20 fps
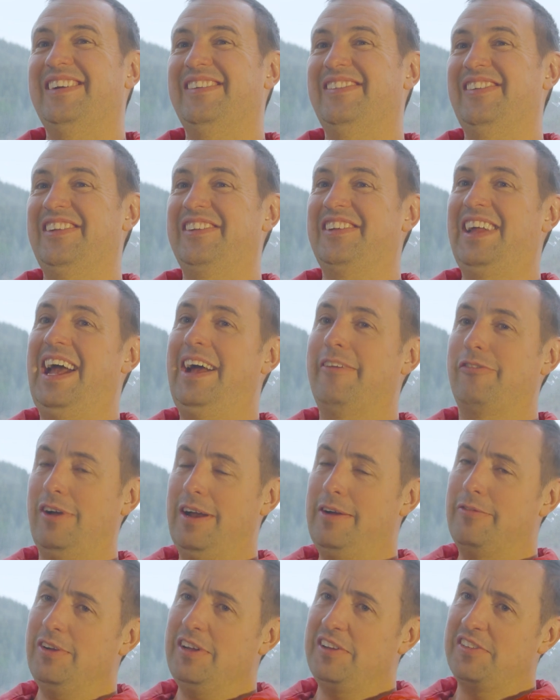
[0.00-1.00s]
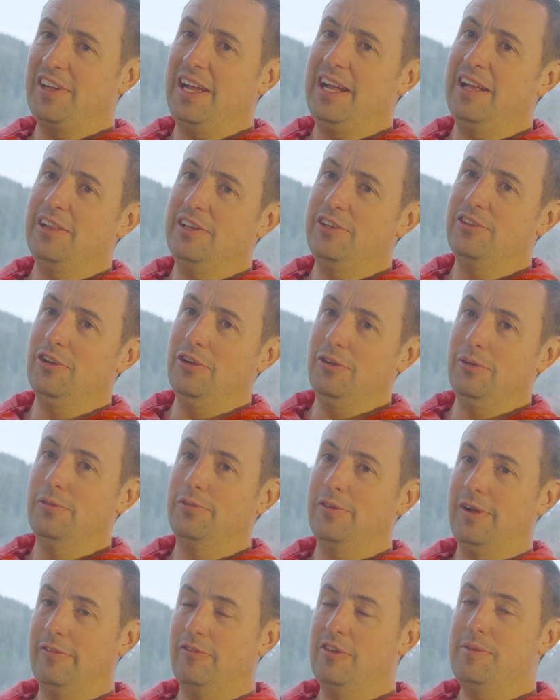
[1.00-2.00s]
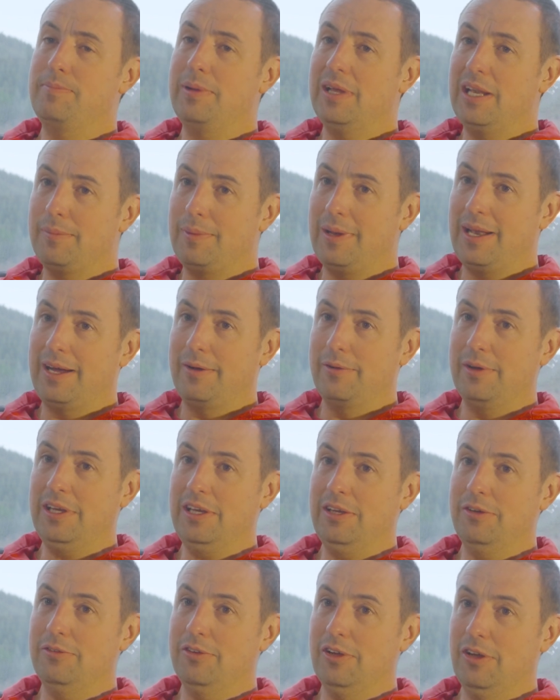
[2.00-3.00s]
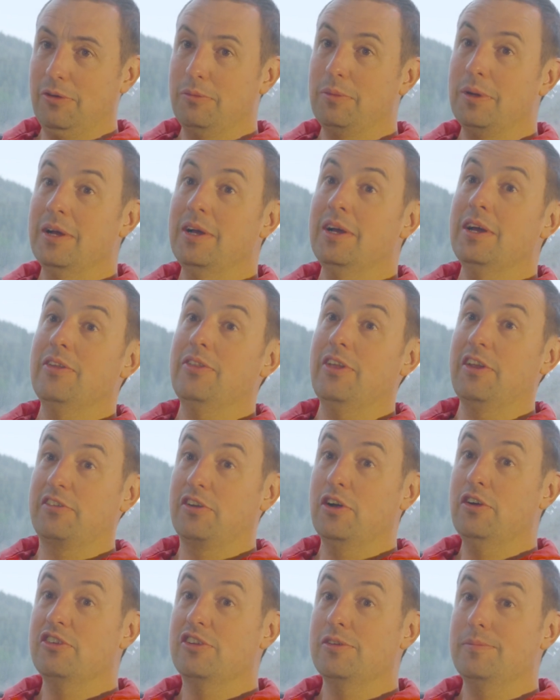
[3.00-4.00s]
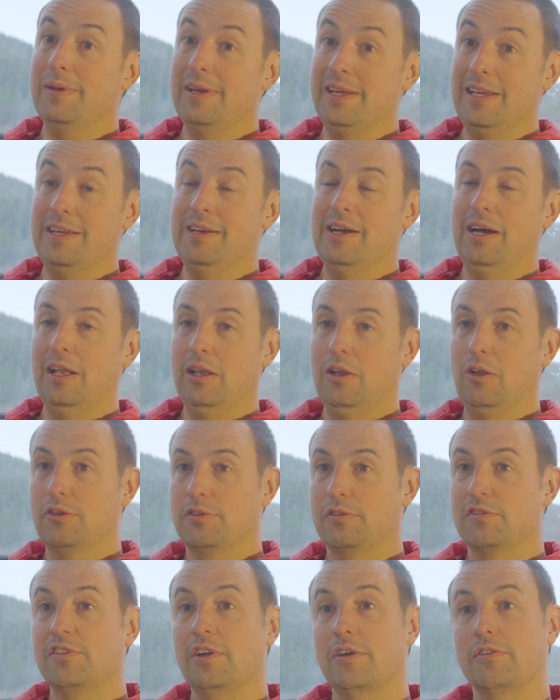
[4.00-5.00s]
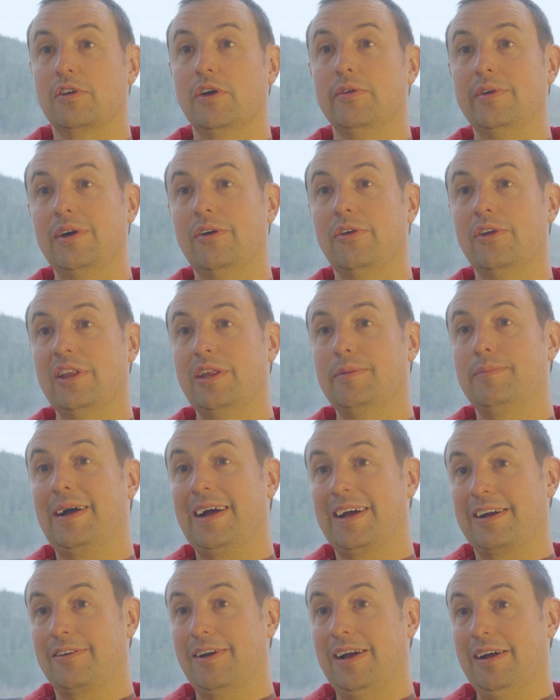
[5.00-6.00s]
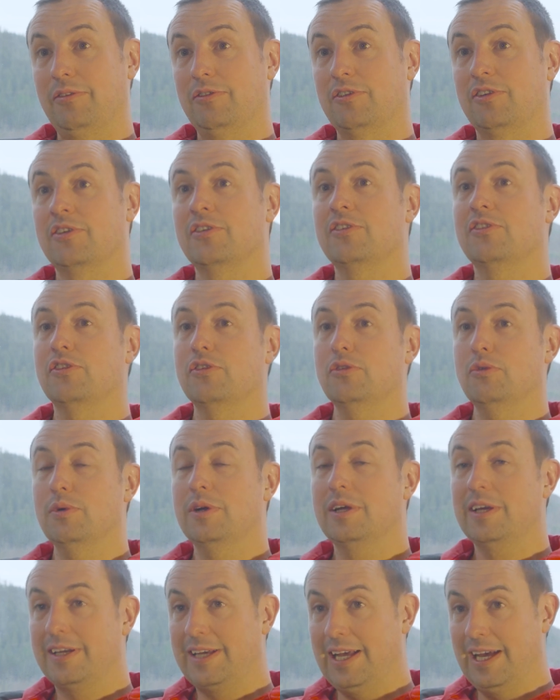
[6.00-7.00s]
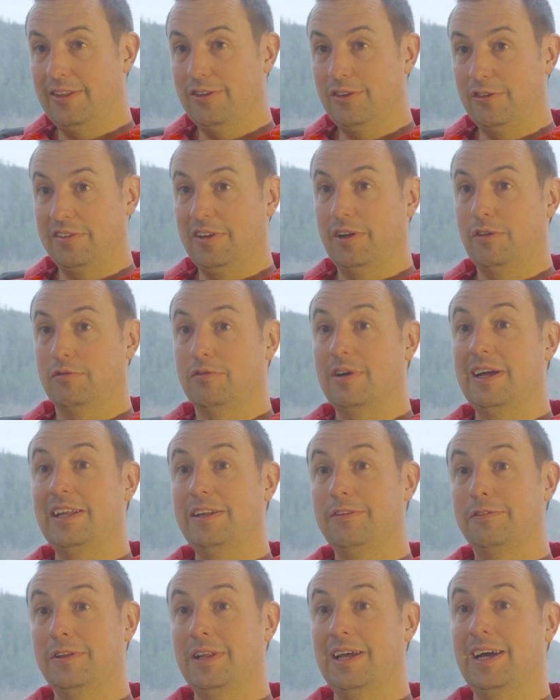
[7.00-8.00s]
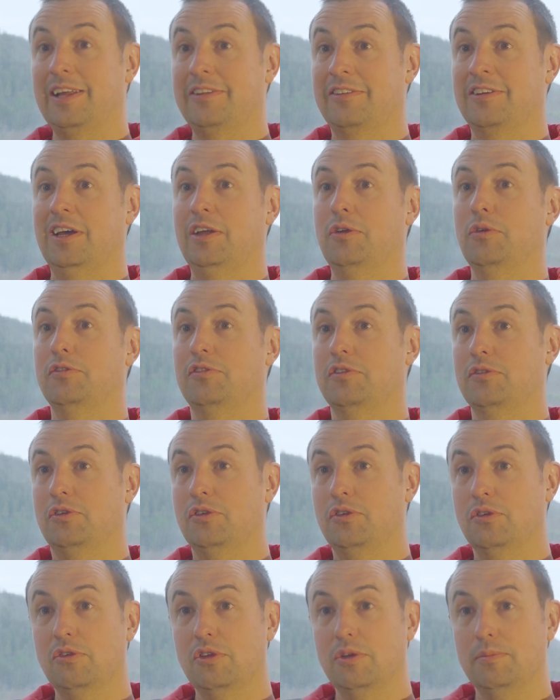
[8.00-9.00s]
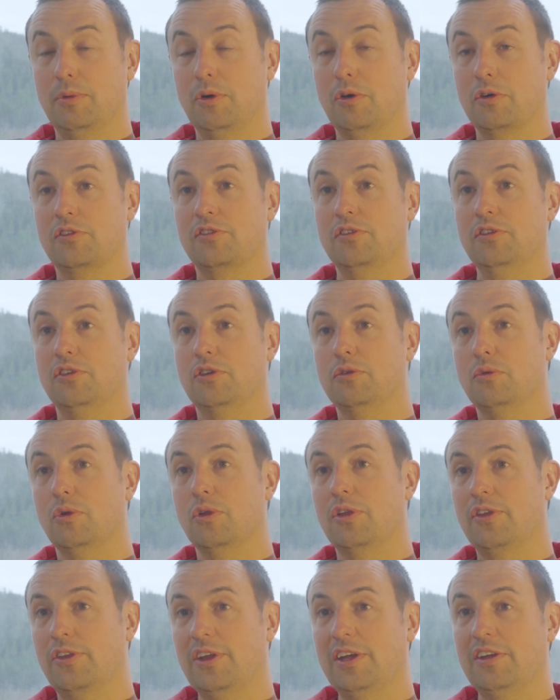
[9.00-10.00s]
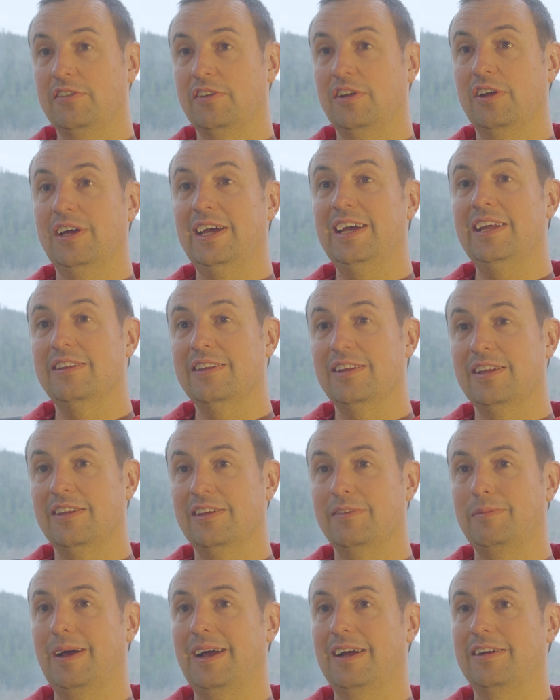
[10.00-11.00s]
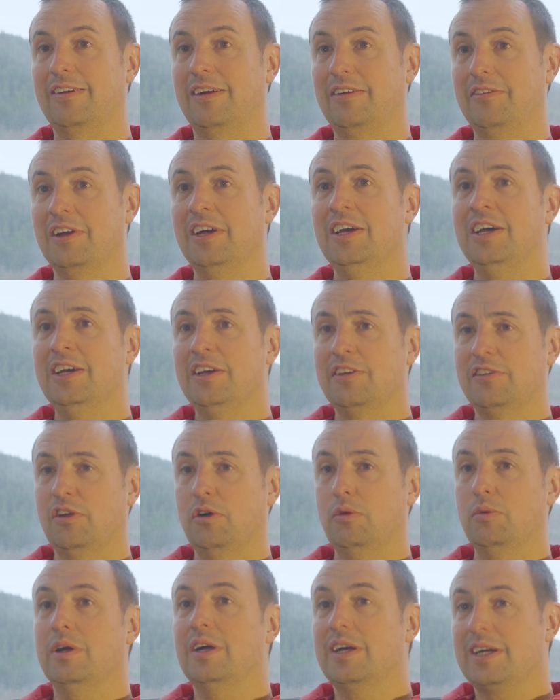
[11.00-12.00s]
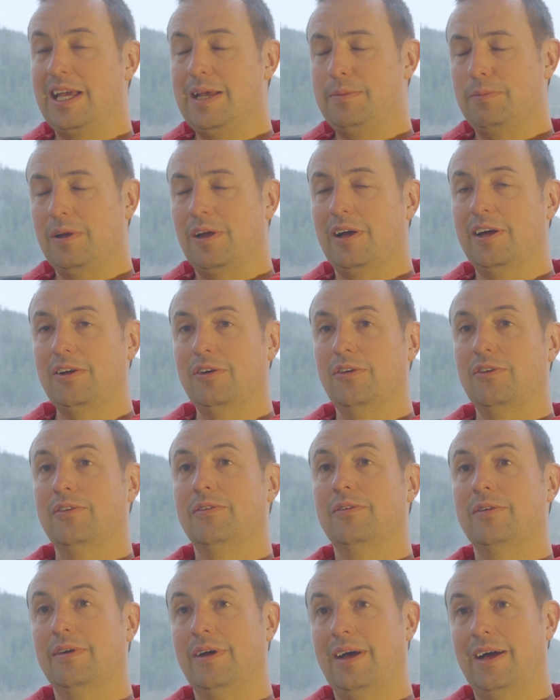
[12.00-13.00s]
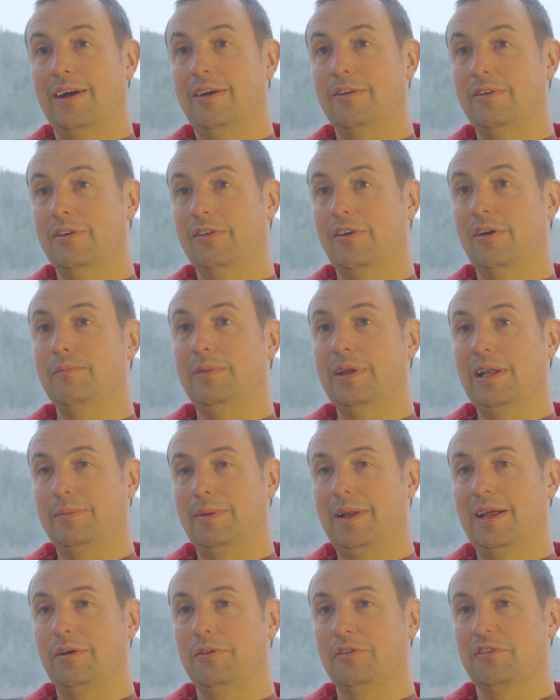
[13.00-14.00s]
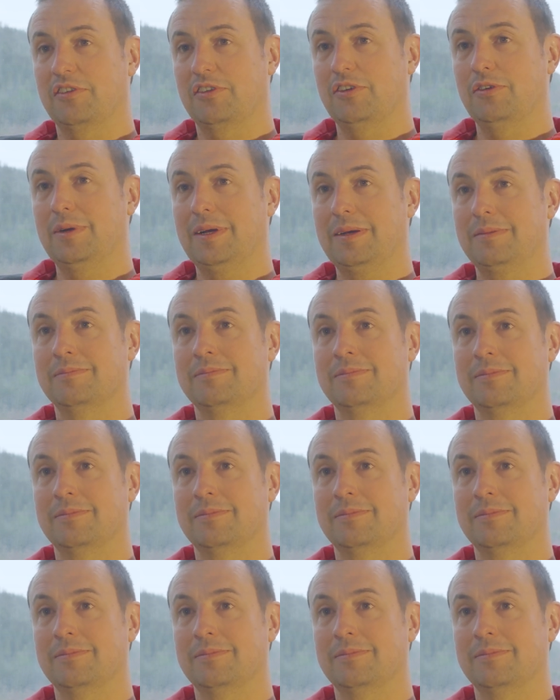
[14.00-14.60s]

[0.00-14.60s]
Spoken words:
Because for every sale you do, for every billable hour you do, there's going to be a lot of stuff going on in the background to get yourself ready for that, and also to do the books and do all the things that are hidden in the background. So keep an eye on how your unbillable hours are doing.